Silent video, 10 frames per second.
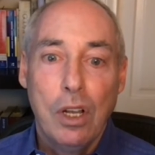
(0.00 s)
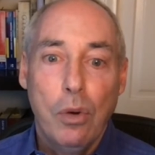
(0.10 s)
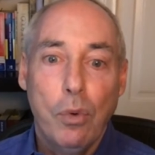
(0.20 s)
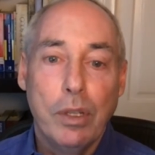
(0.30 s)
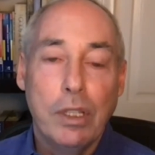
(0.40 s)

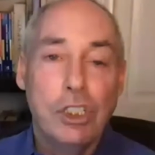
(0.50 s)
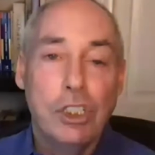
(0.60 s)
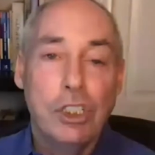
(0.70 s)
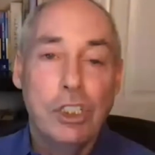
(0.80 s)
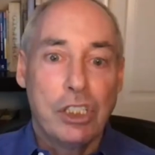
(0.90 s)
when the
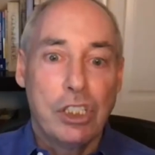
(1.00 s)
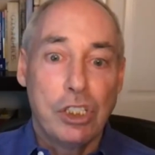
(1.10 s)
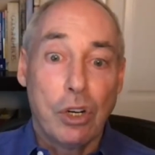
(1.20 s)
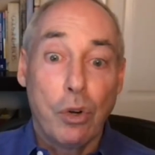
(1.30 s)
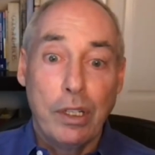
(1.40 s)
justices
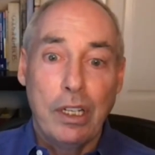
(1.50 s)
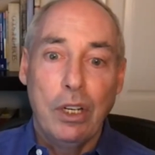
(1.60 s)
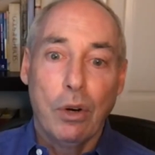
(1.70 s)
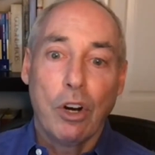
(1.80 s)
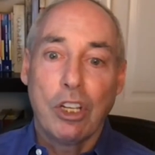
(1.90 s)
are going to
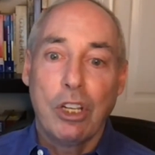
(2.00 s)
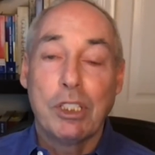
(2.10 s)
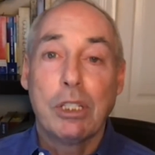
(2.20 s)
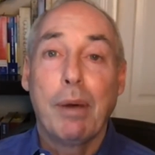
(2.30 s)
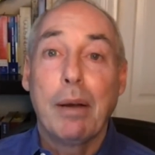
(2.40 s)
hear
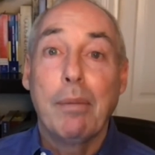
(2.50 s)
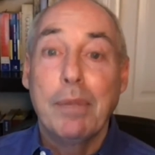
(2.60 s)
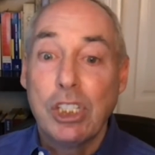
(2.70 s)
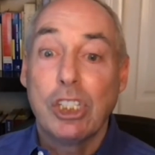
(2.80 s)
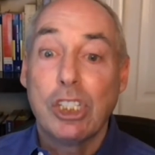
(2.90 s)
arguments about a
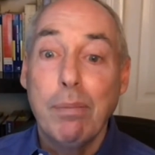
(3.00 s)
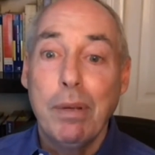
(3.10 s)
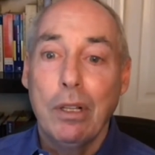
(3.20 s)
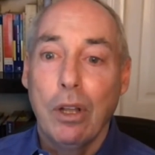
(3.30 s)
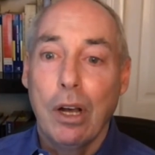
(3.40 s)

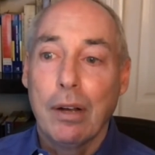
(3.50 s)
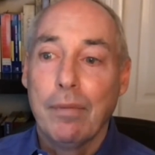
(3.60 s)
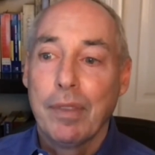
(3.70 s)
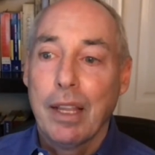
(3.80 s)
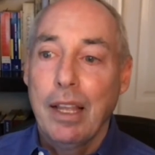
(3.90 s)
Mississippi law
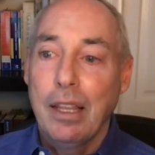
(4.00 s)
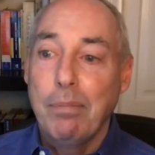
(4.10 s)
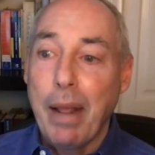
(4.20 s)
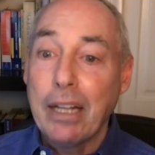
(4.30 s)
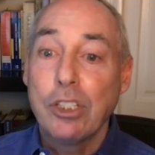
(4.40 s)

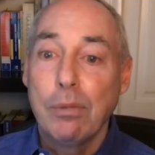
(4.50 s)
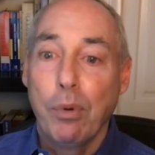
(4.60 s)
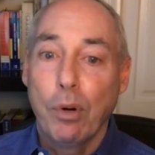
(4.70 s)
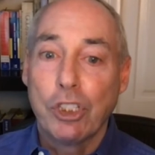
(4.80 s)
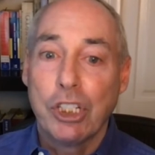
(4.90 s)
that bans
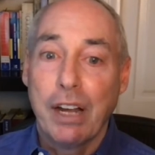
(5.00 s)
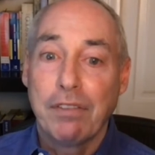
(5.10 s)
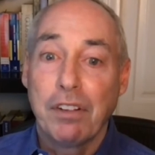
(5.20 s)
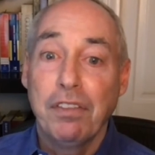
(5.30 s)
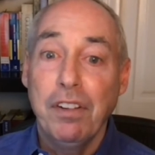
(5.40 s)
abortion
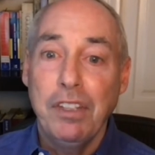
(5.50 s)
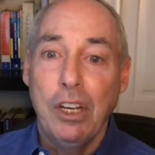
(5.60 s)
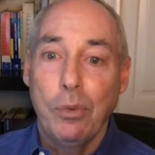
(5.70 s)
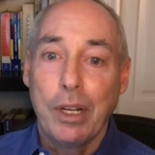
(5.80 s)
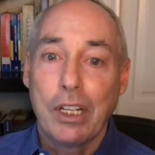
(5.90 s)
after
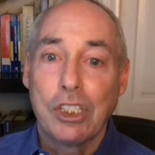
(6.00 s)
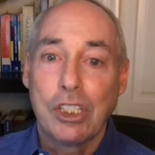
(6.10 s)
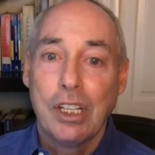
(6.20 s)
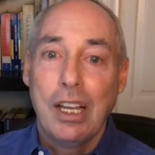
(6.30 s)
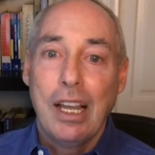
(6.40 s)
15
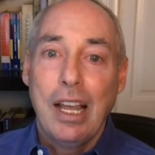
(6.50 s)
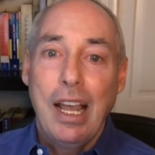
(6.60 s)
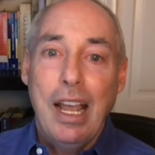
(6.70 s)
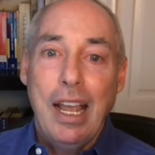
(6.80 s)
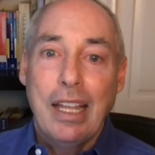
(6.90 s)
weeks
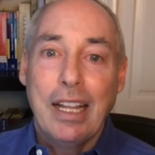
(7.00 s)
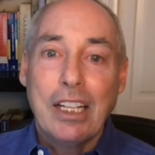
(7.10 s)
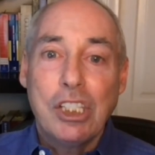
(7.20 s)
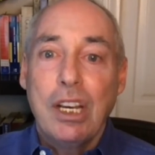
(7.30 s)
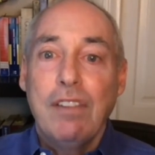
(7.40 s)
And
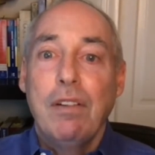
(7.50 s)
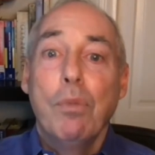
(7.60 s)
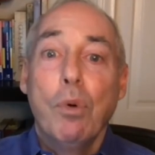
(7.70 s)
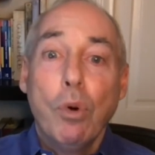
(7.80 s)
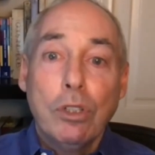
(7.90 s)
that's an even
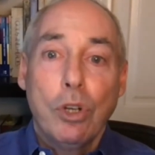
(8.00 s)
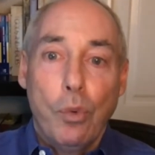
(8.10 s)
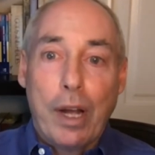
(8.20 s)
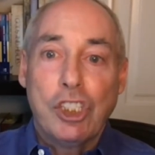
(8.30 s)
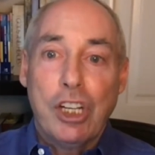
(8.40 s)
more
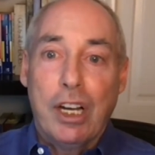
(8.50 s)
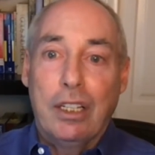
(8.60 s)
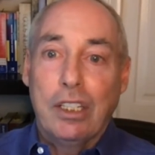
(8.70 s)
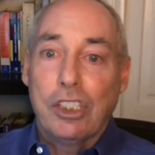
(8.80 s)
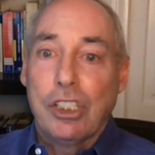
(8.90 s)
direct
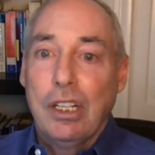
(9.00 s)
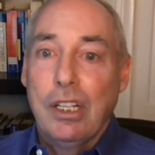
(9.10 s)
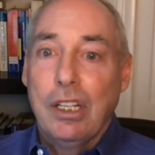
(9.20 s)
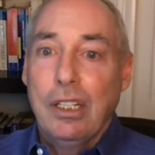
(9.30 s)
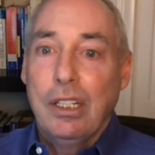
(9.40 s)
challenge
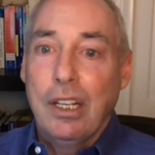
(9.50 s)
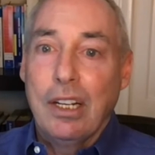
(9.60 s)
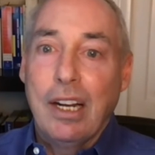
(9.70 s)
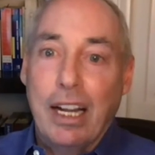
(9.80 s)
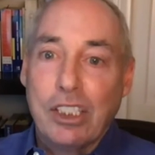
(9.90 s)
to the
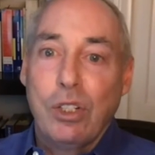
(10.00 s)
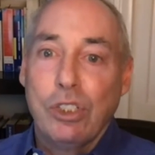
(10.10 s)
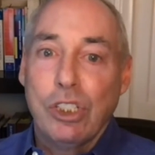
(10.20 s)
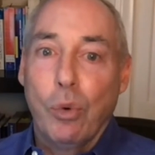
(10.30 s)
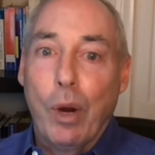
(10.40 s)

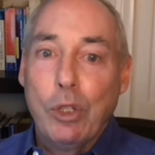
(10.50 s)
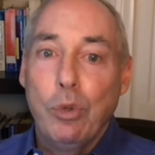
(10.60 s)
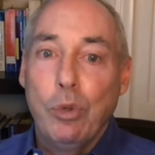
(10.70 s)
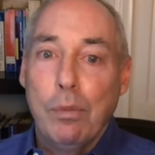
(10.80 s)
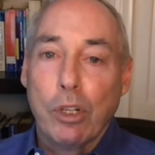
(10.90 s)
constitutional right
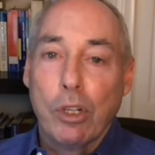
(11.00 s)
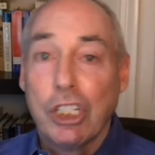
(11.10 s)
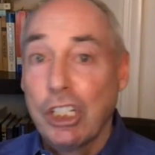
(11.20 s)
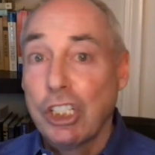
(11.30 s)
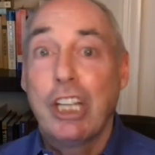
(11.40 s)
to
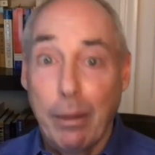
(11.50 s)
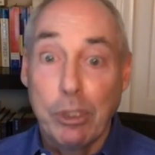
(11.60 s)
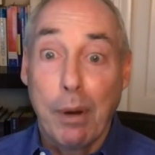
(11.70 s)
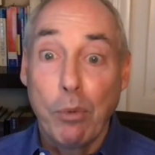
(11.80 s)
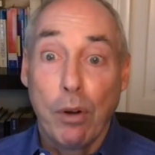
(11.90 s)
abortion
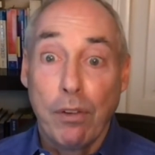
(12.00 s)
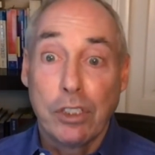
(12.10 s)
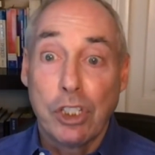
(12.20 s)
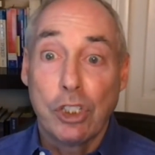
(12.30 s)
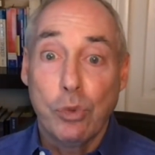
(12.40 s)
established by Roe
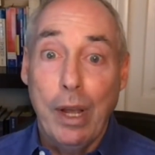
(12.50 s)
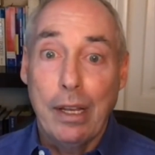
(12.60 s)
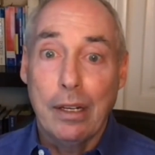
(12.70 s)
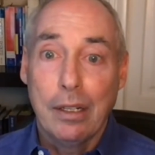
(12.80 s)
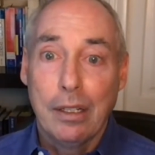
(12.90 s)
versus
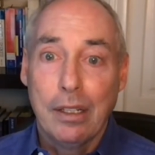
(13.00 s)
Wade.